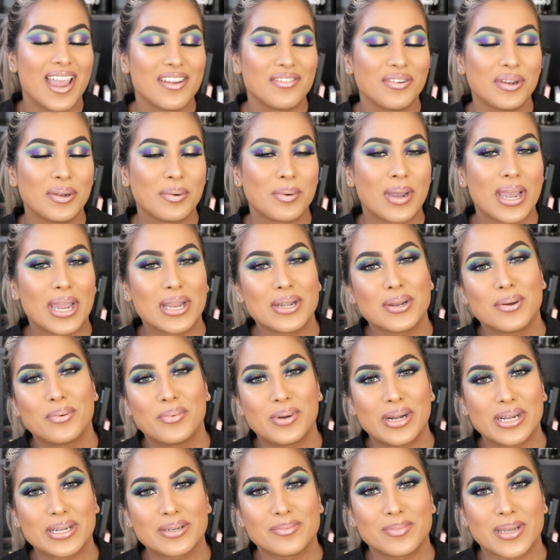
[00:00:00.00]
everyone,
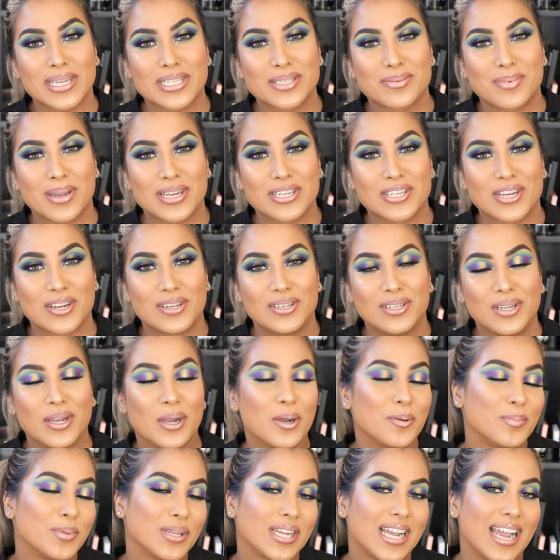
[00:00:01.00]
welcome back to my channel. I
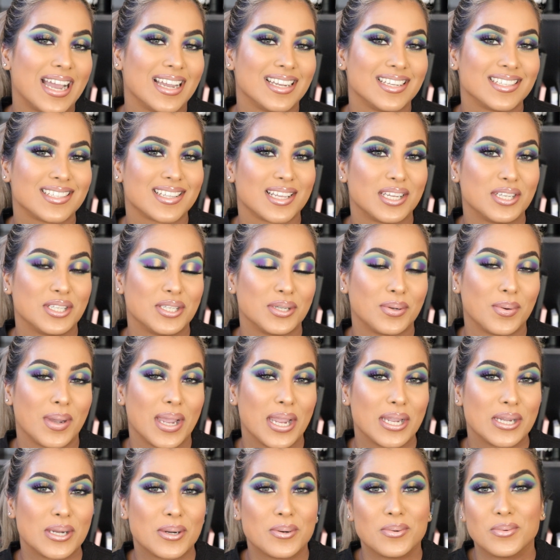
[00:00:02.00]
hope you guys are
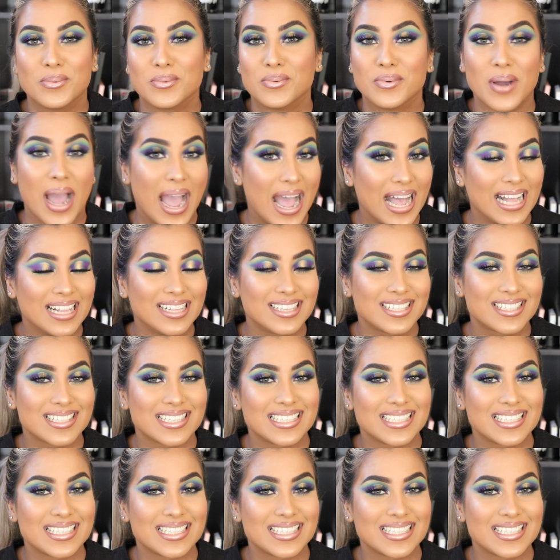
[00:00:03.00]
doing well.